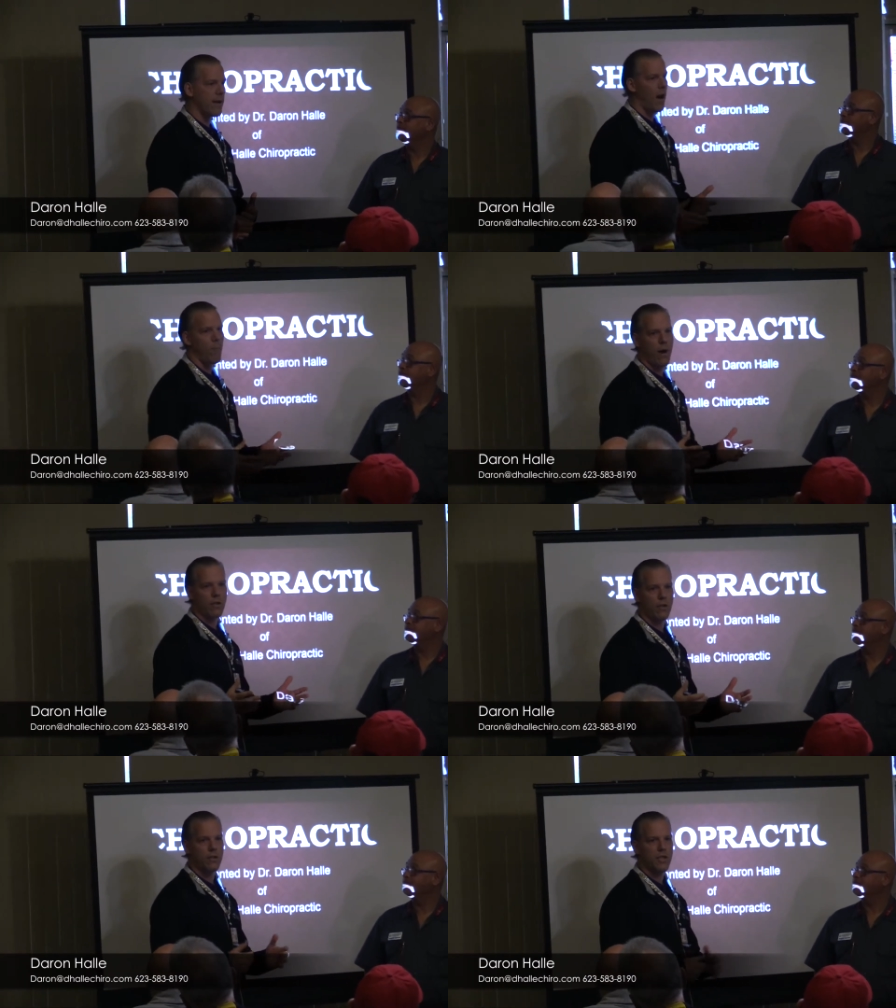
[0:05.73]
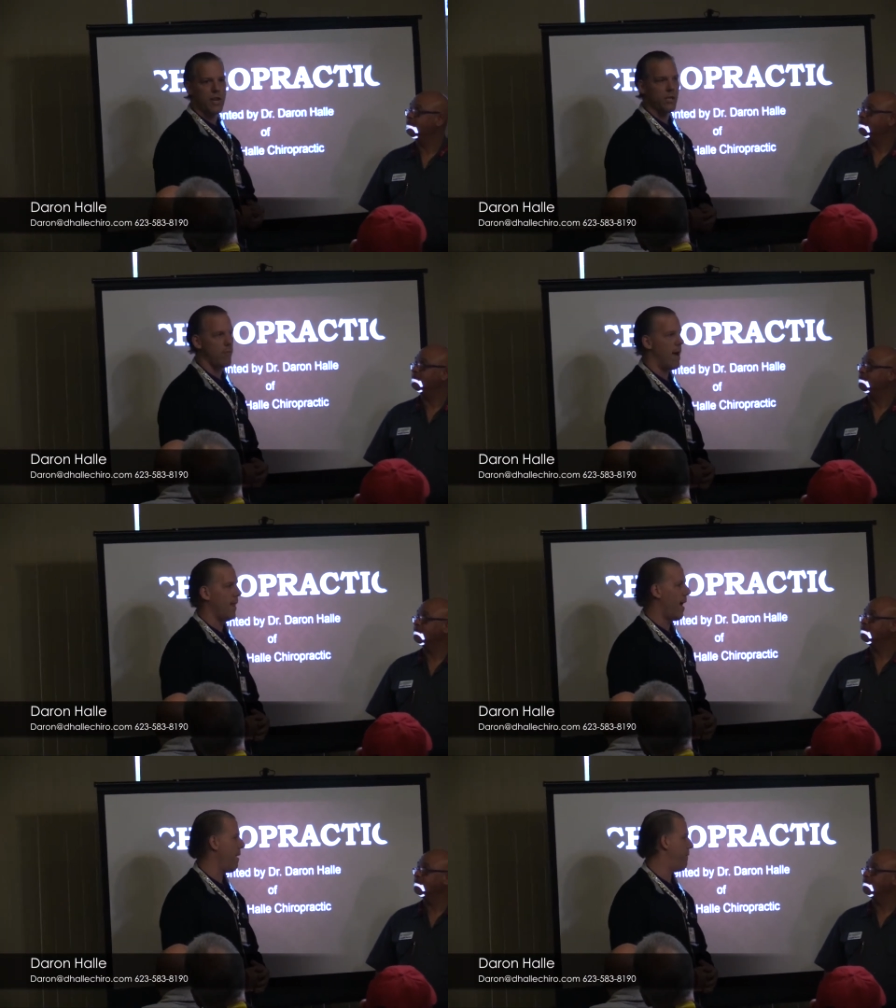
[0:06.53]
Chiropractor changed my
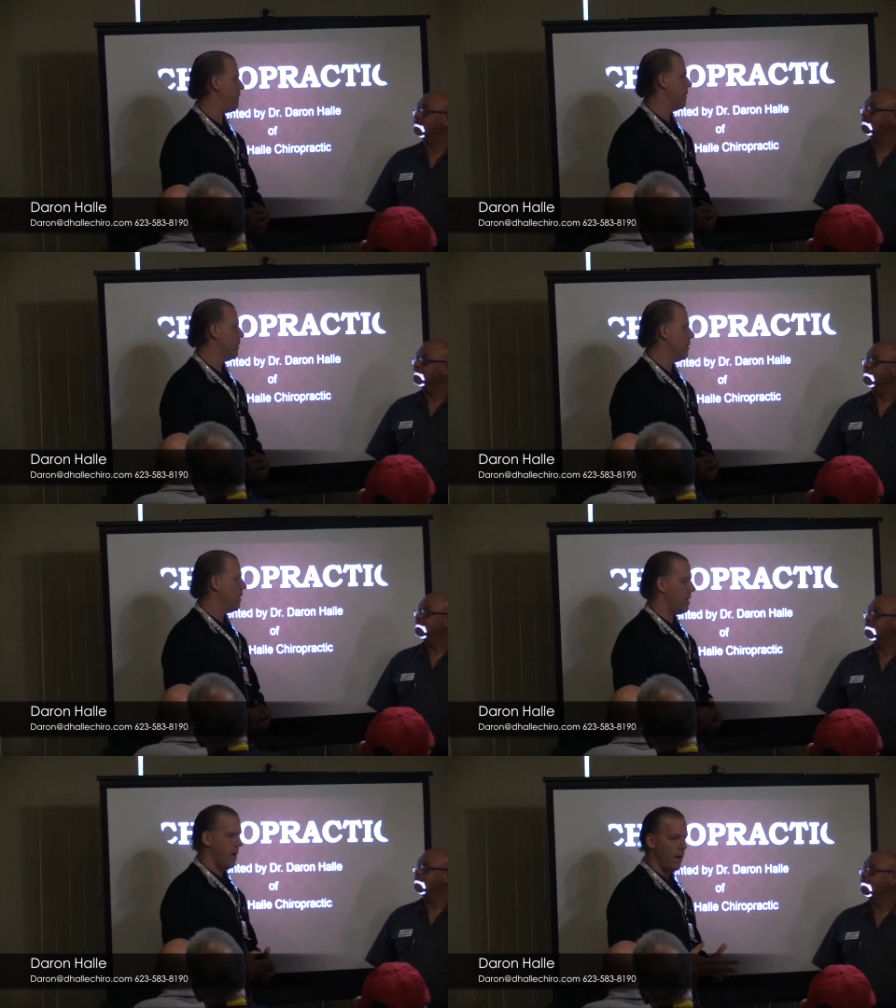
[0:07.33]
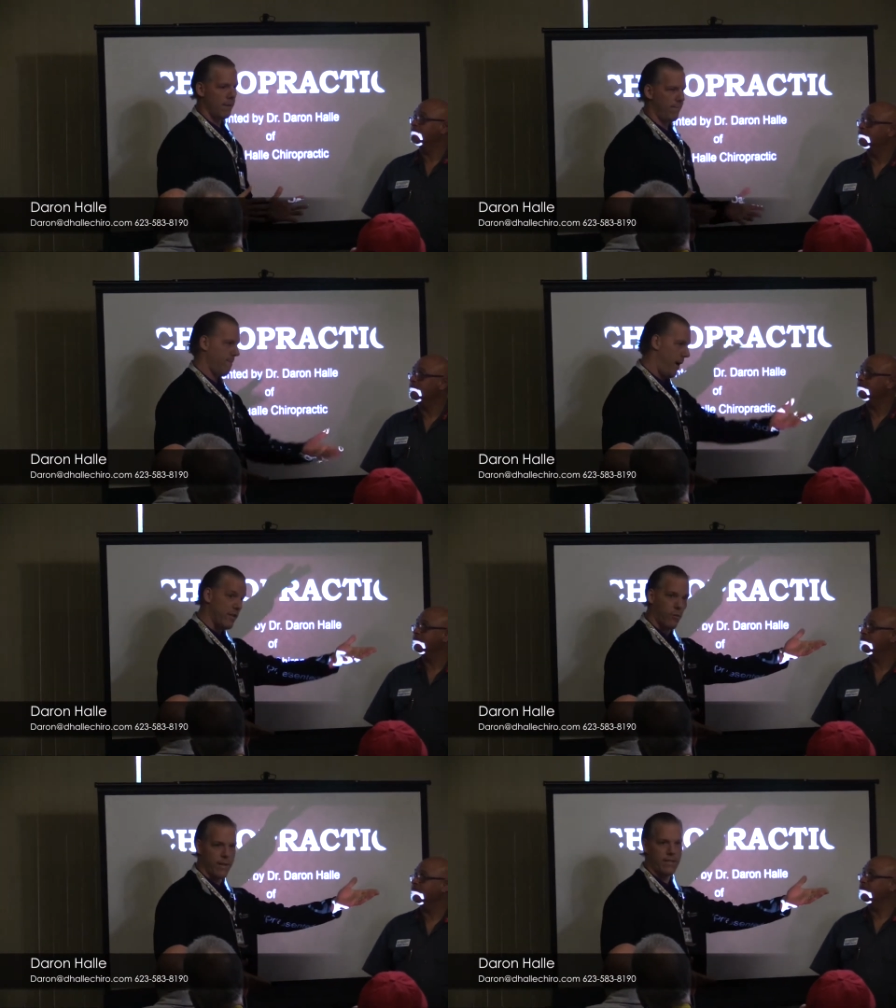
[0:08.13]
life. My
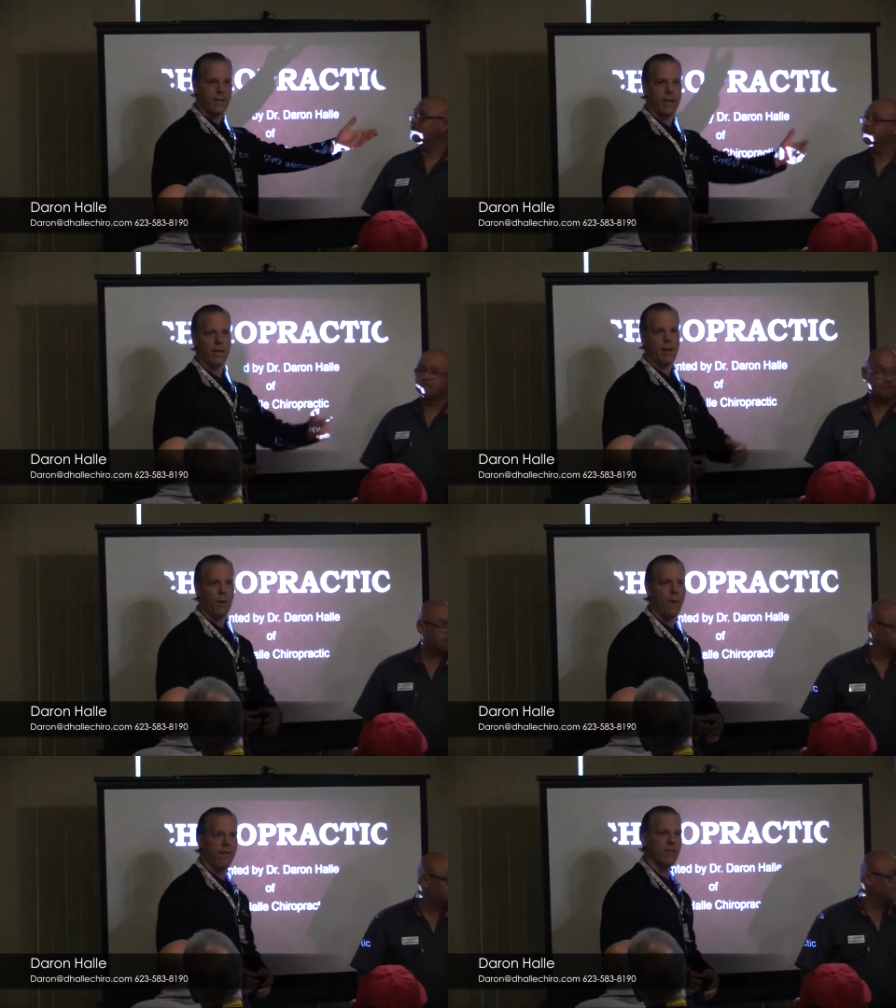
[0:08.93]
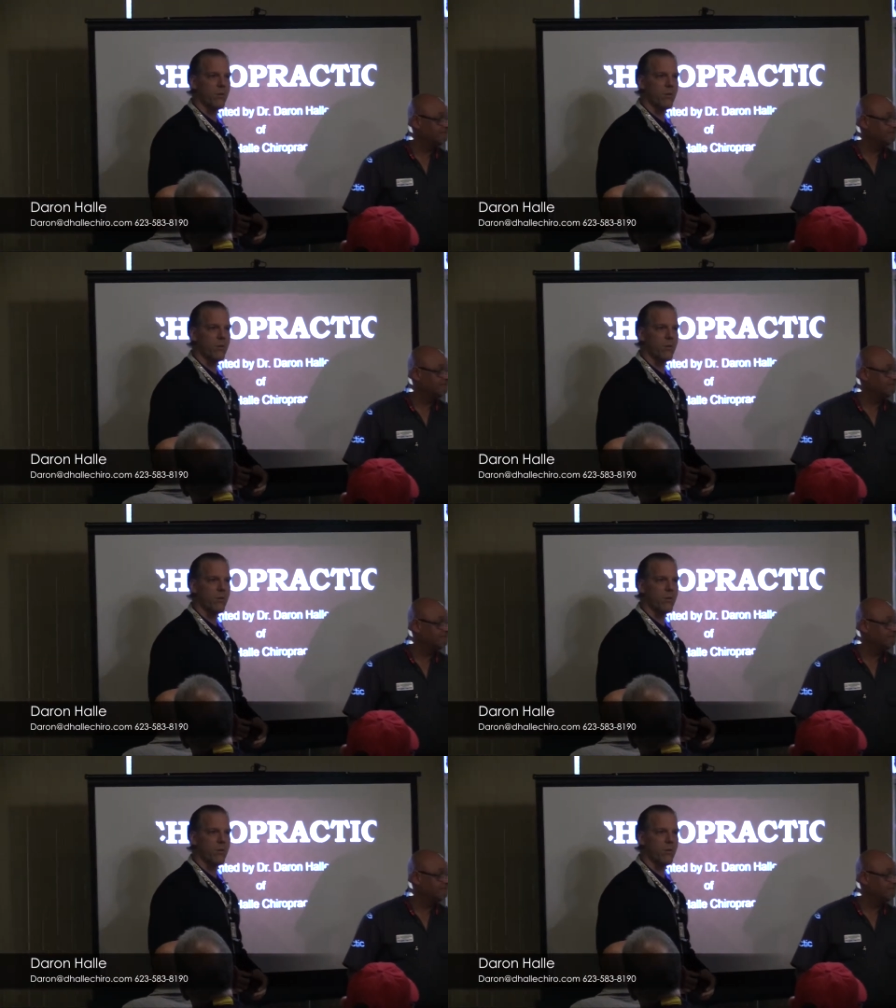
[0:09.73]
twin's sitting here. We have a